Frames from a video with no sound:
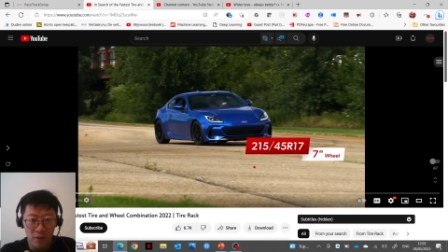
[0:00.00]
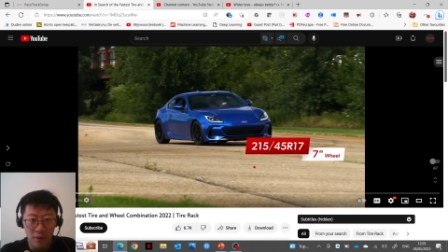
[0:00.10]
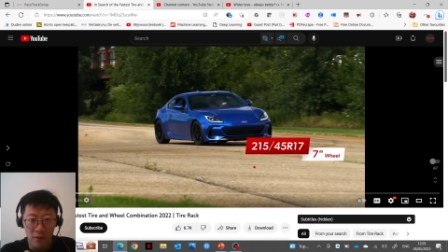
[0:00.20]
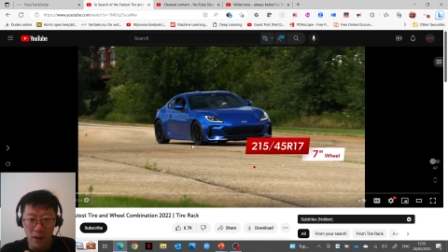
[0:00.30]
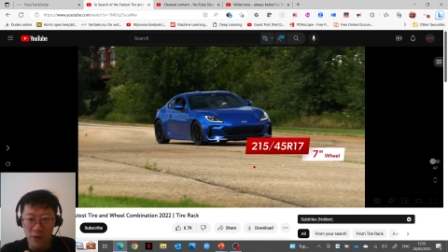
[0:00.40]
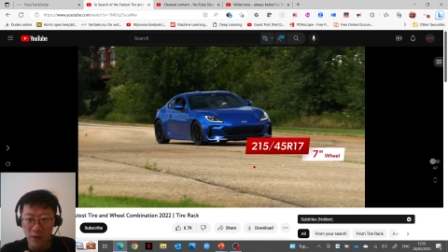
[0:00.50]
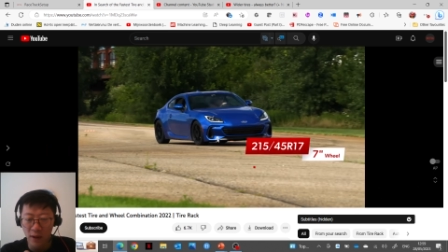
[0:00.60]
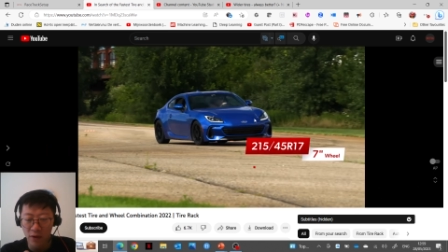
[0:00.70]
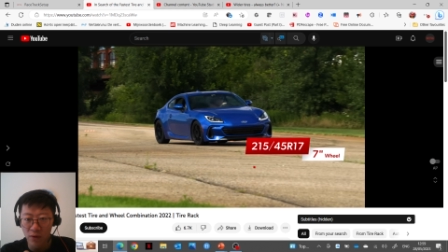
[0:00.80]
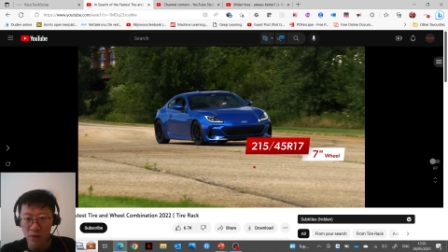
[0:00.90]
Yeah, so
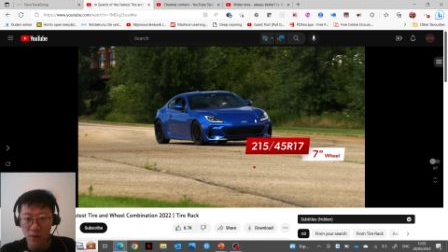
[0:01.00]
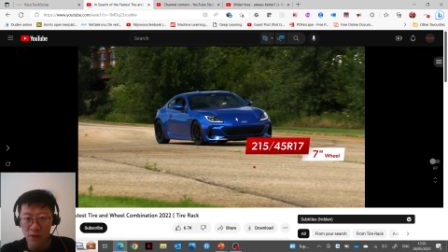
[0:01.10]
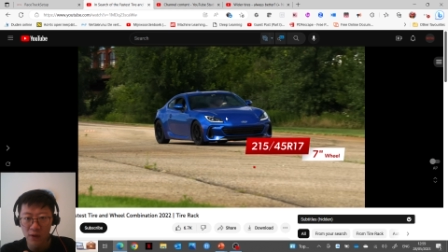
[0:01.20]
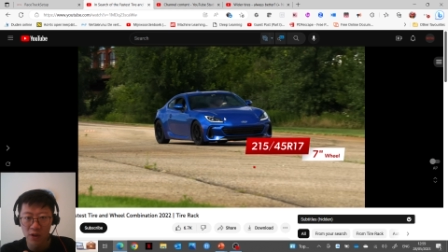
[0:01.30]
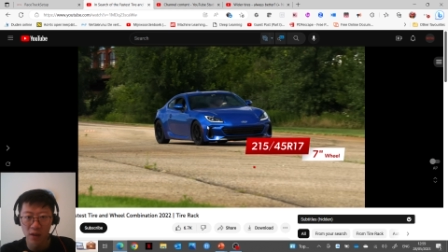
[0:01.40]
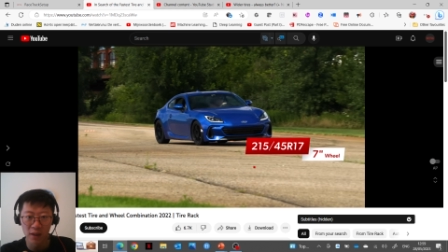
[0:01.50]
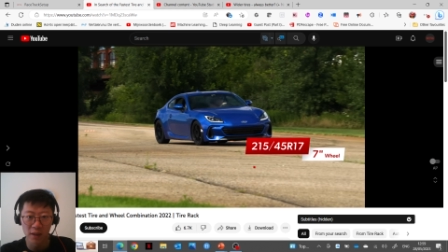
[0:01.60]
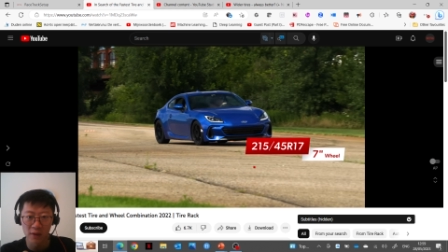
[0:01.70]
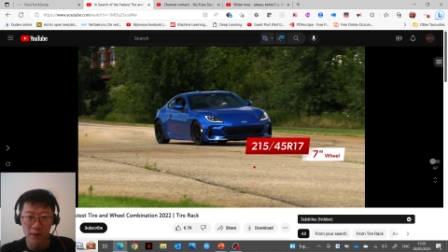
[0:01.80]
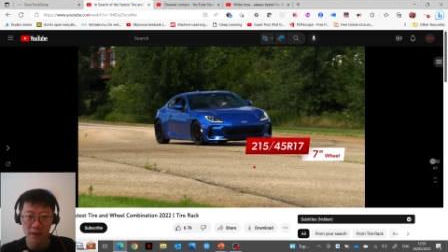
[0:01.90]
they use a
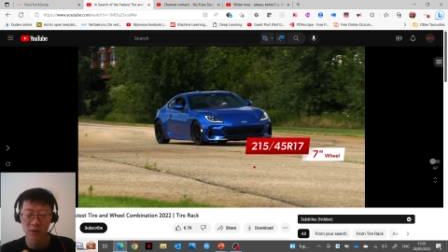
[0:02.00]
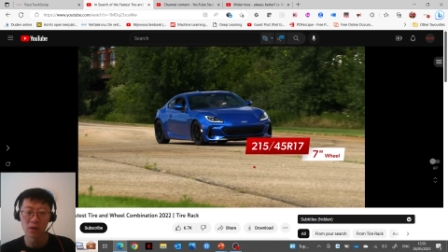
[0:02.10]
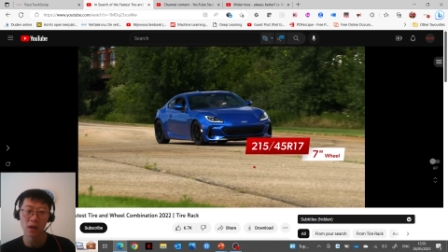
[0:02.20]
GR86,